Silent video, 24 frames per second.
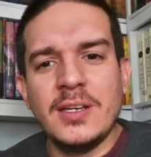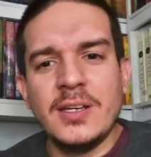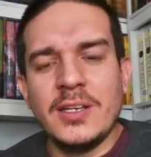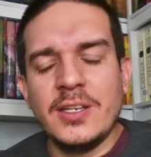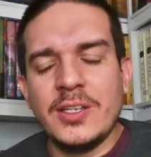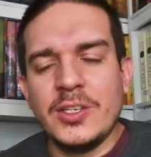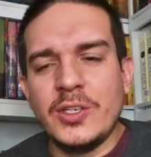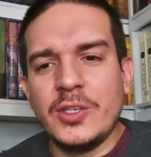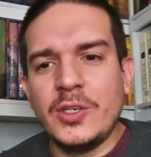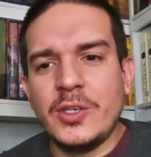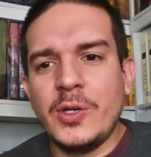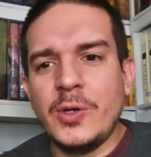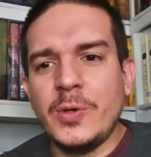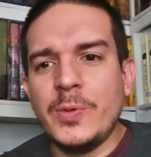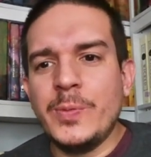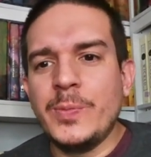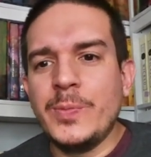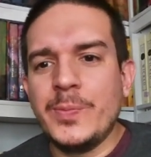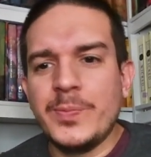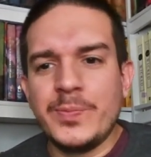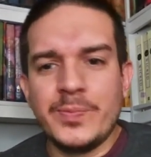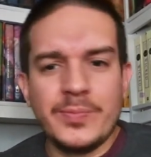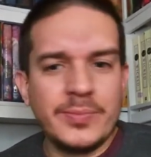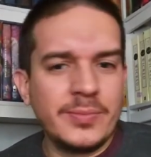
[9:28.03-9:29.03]

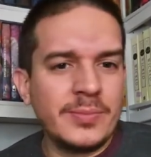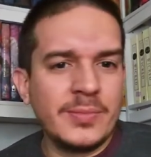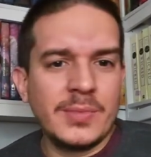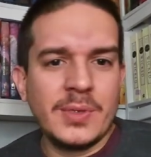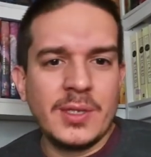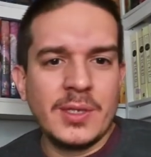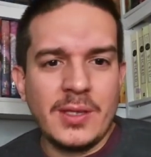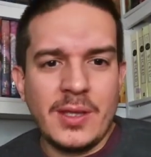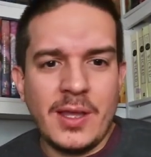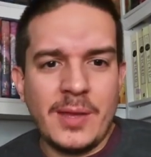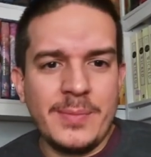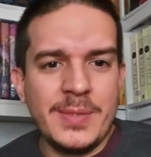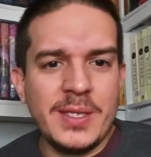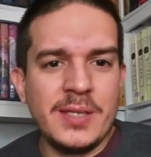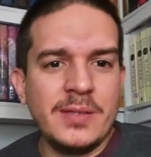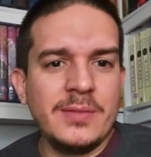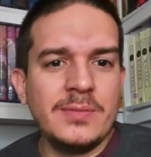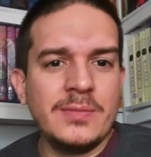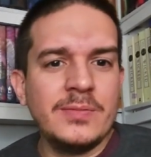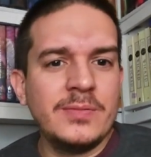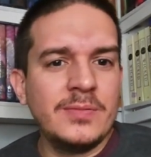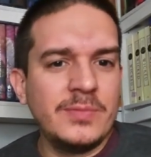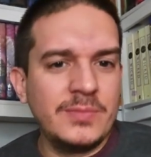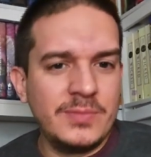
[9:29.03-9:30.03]
I mean,
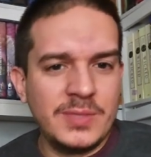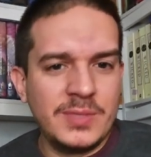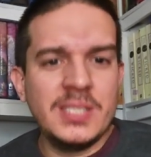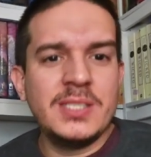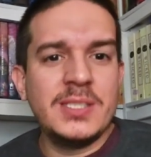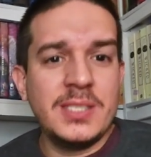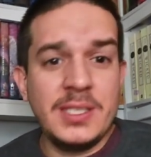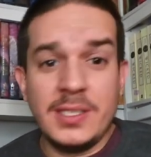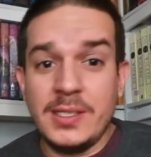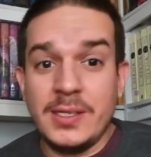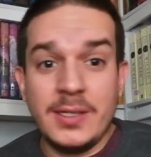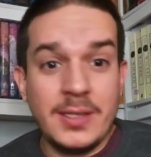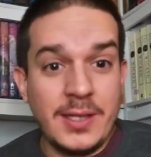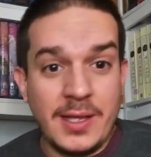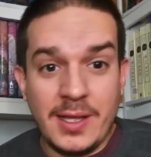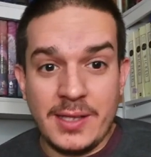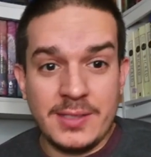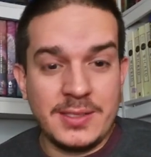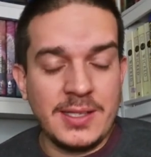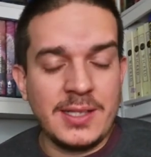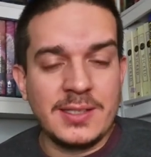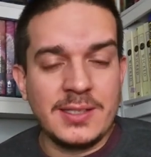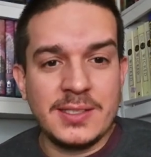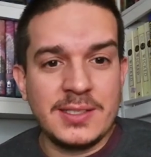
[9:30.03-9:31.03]
DC has
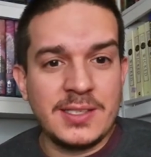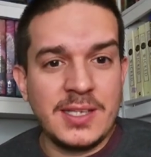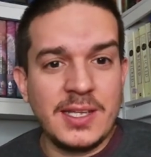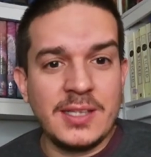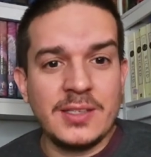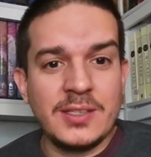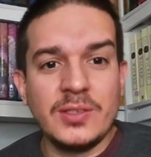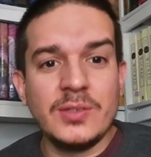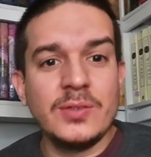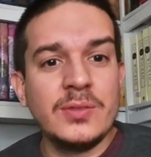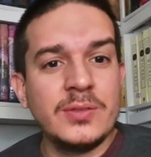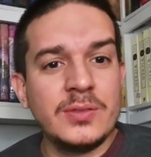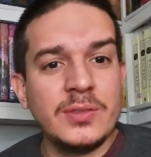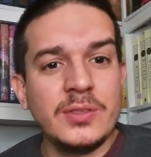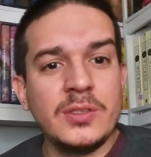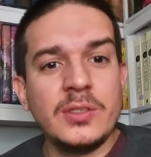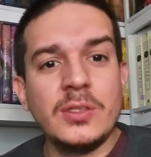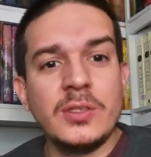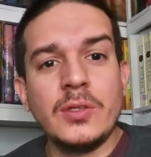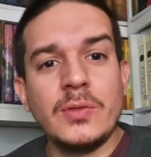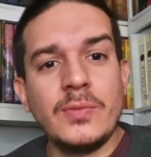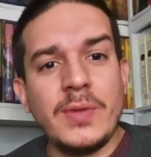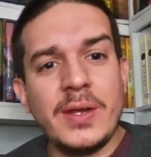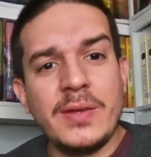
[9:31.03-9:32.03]
lots of scandal.
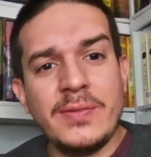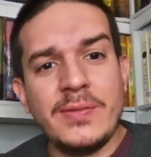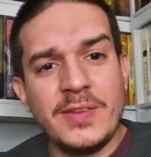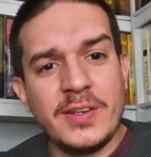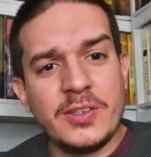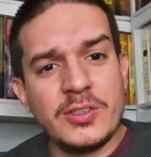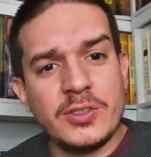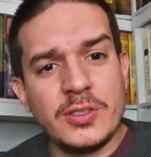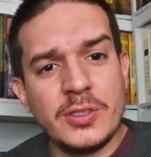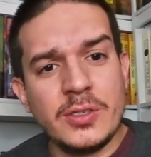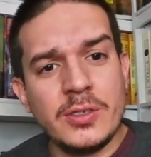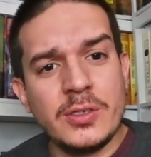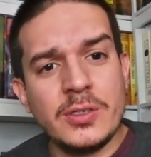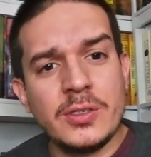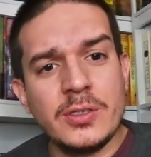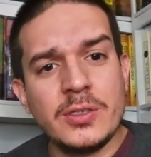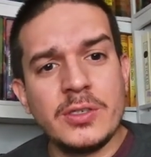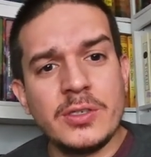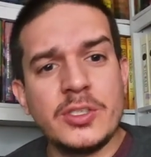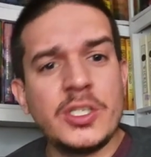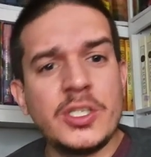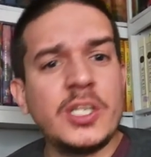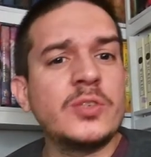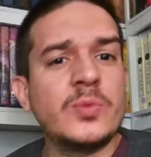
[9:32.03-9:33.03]
The Ray Fisher,
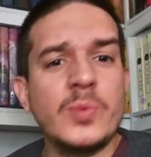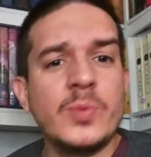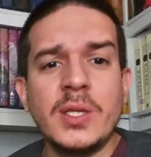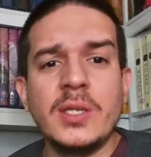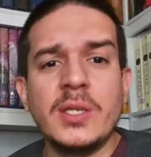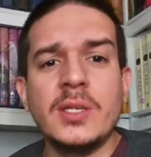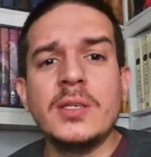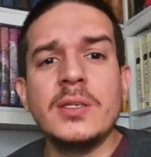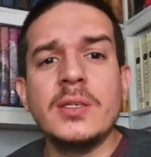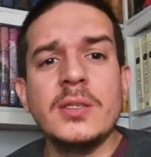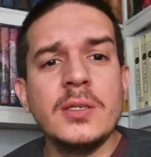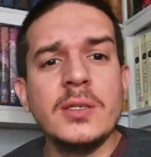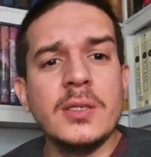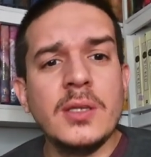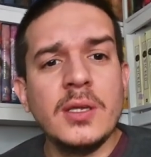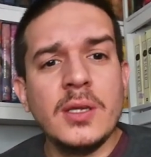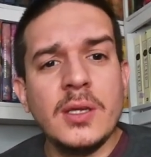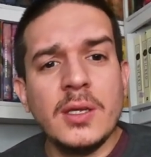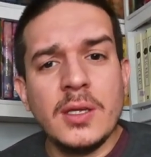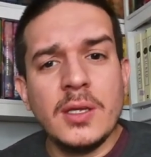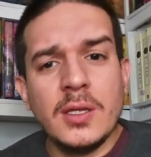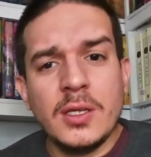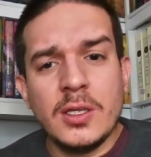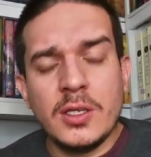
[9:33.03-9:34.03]
Joss Whedon
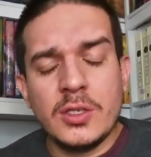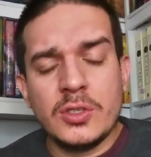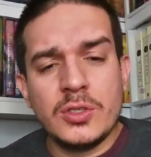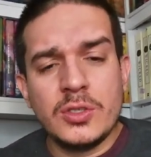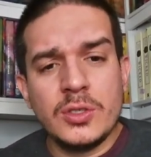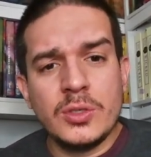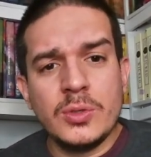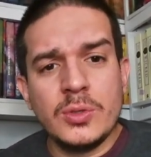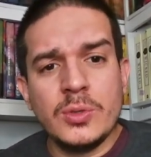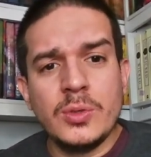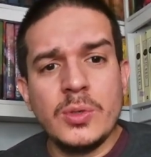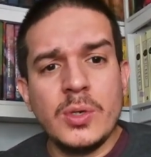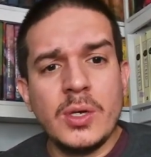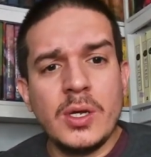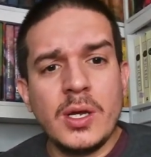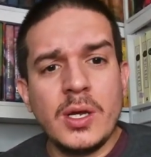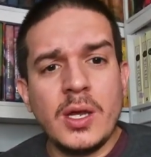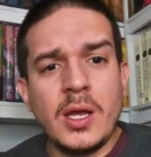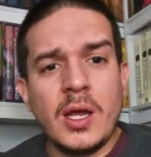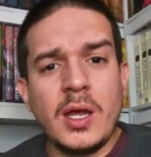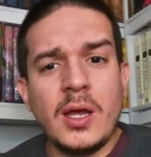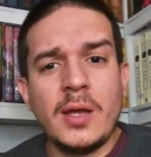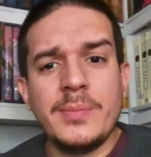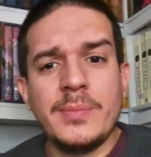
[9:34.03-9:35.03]
issue
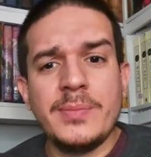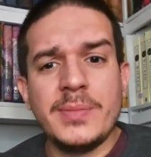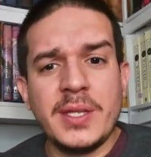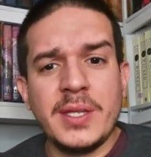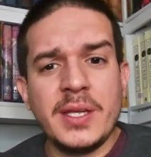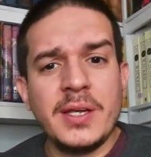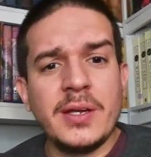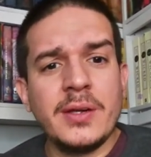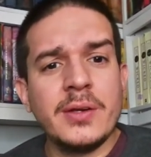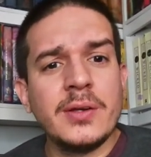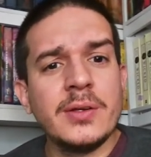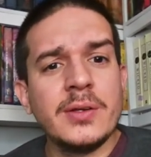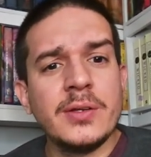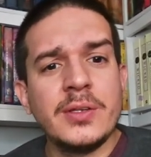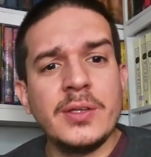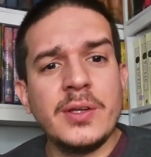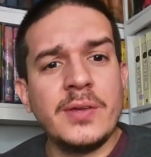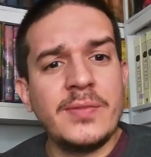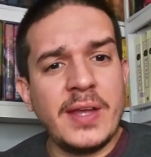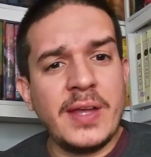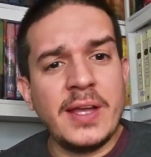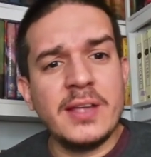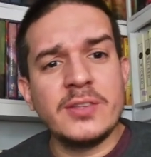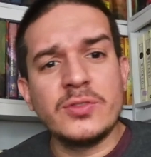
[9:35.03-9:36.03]
there. You have
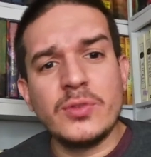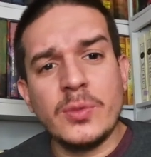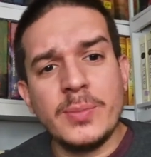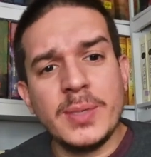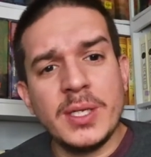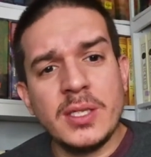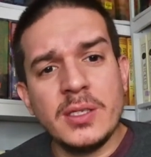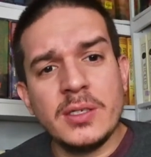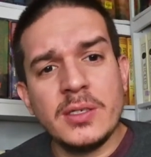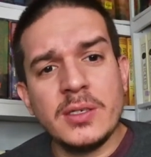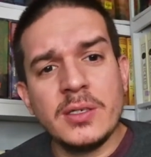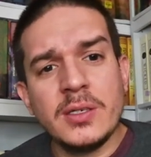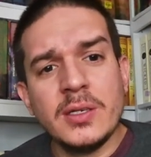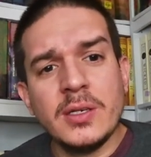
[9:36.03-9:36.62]
Ezra Miller.